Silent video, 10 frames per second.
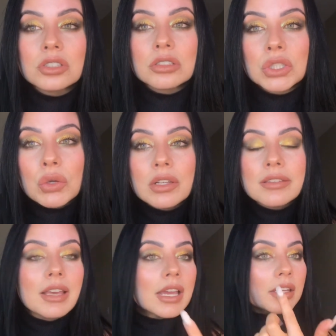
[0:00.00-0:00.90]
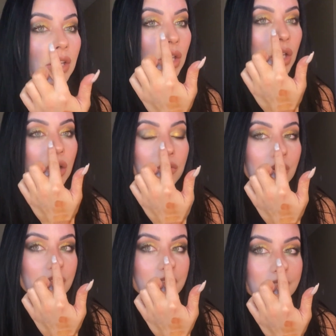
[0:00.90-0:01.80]
Denona side
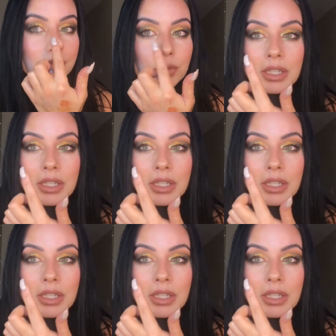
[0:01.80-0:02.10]
versus this one.